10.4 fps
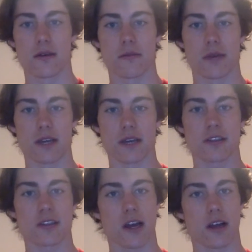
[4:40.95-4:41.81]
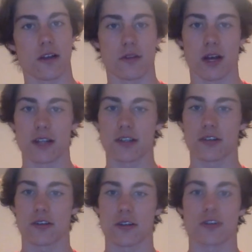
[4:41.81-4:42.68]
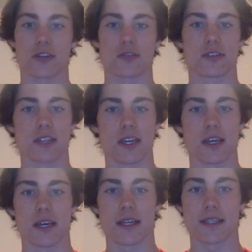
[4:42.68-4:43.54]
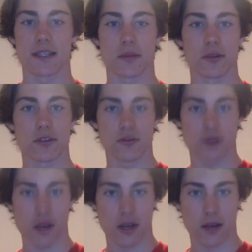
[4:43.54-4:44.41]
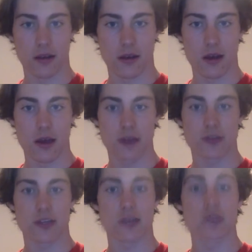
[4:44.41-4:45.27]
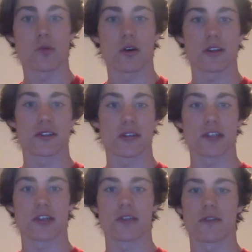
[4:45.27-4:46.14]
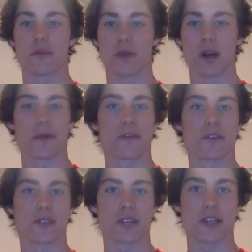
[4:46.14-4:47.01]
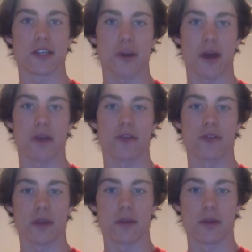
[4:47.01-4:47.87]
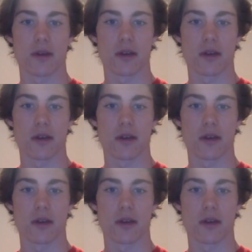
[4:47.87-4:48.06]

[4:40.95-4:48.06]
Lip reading: Because the style of classic cross-country skiing is similar to running, skiers want a section of the bottom of their skis to have grip.